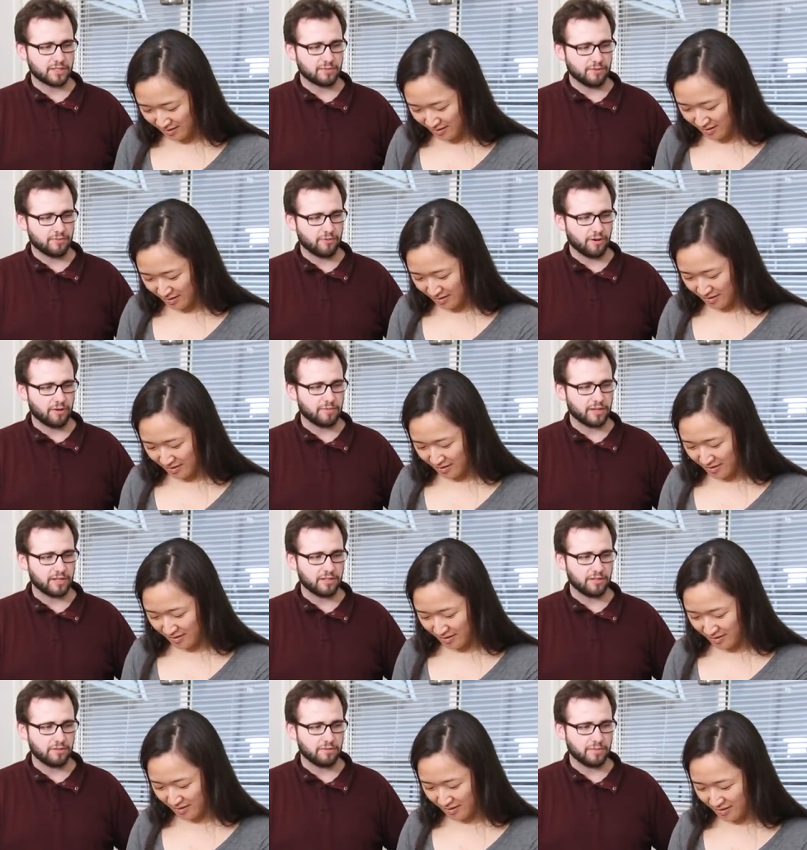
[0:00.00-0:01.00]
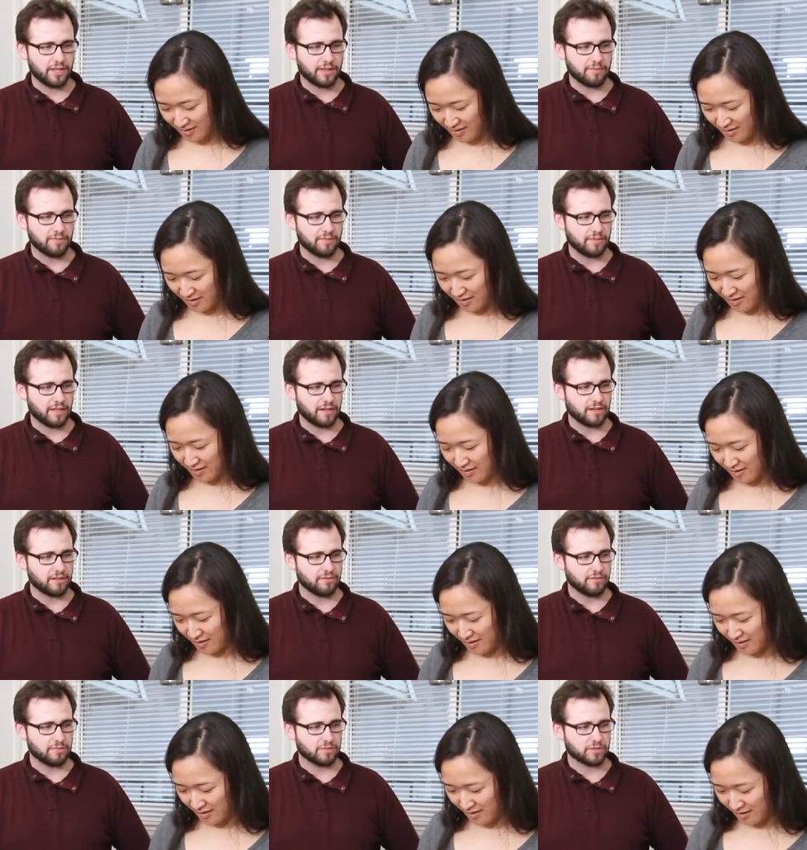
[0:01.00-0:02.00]
Speaker 1: once before, but you made them like
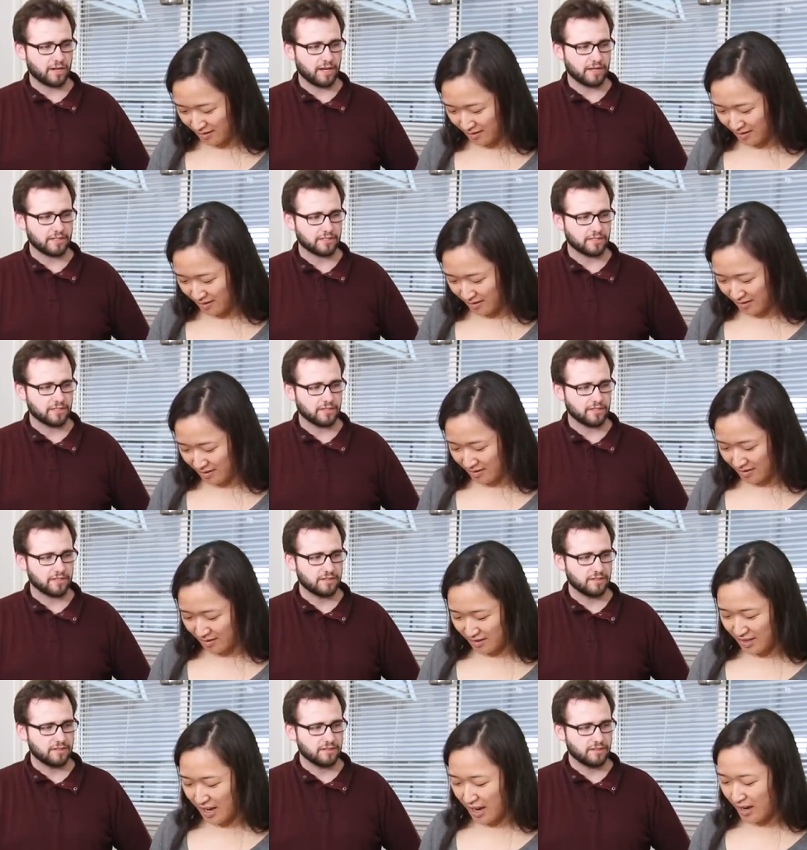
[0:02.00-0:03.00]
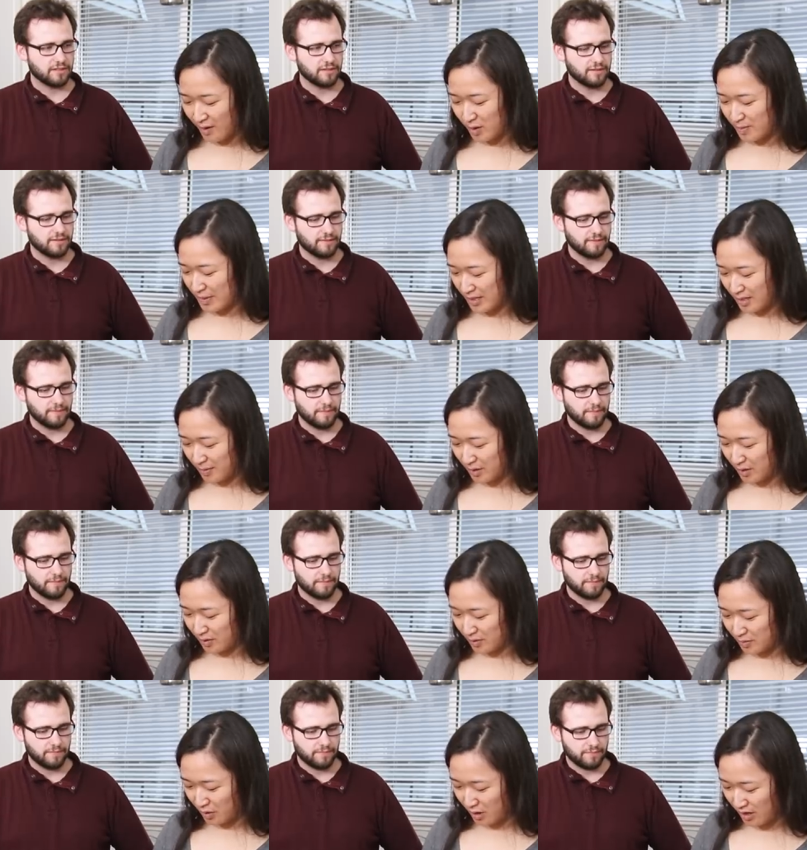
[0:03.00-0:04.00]
from scratch.
Speaker 2: Yeah, I always make sloppy
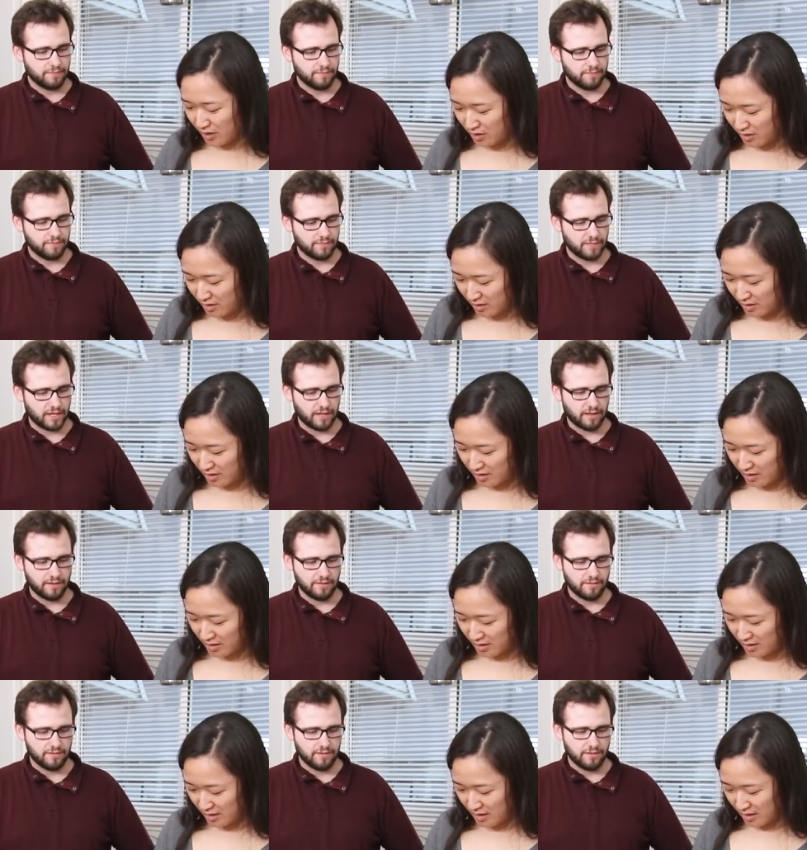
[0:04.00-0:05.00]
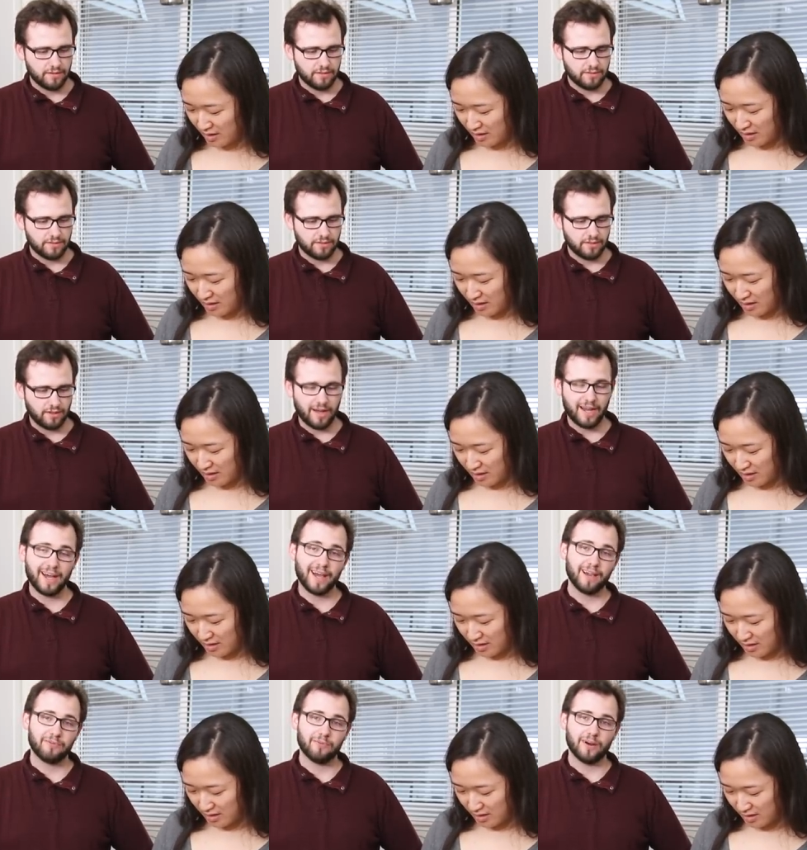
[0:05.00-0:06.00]
joes from scratch.
Speaker 1: Yeah. So
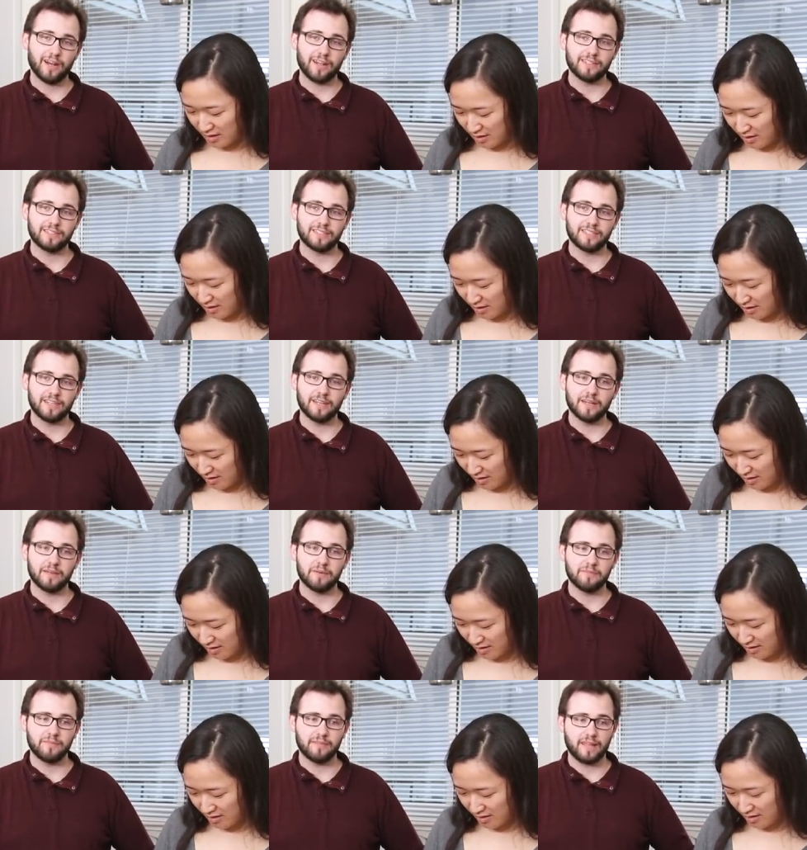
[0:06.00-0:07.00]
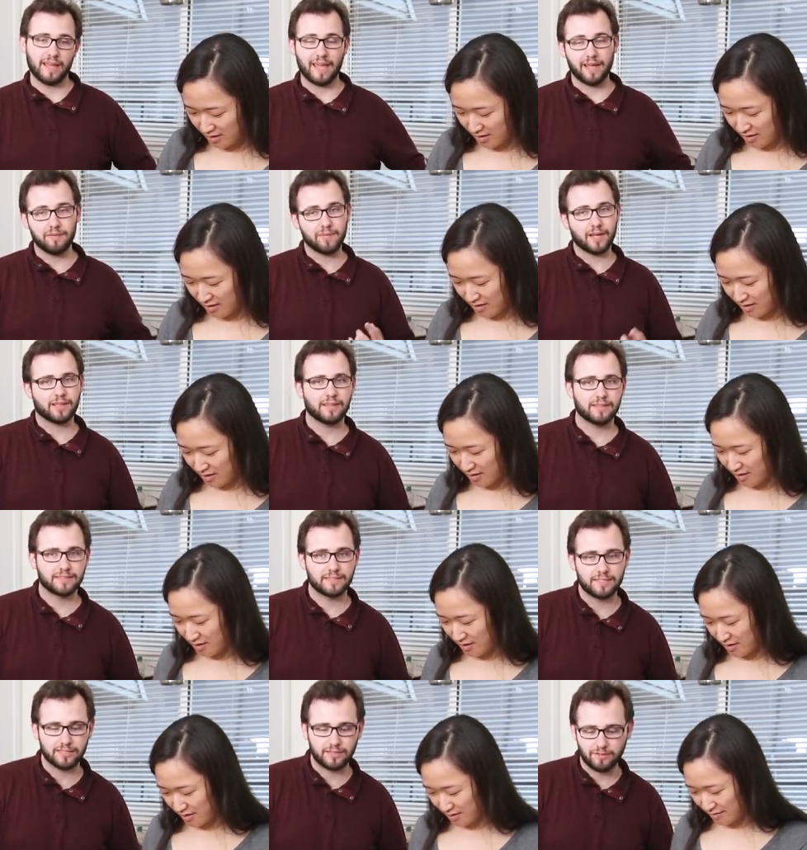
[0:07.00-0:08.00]
I wanted to, A, make
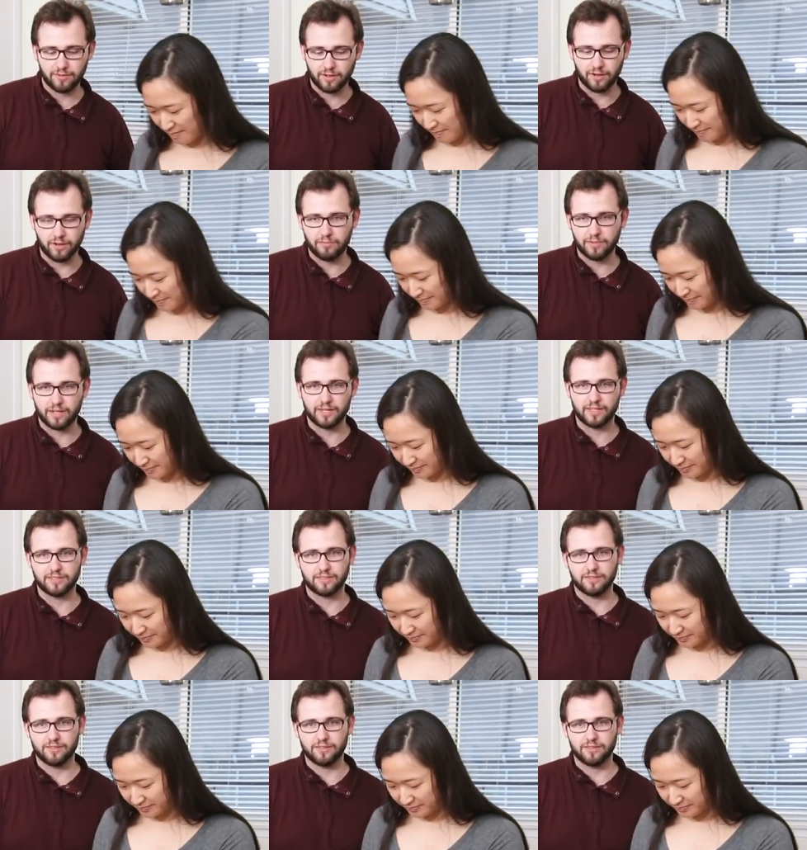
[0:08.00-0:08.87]
things easier for her because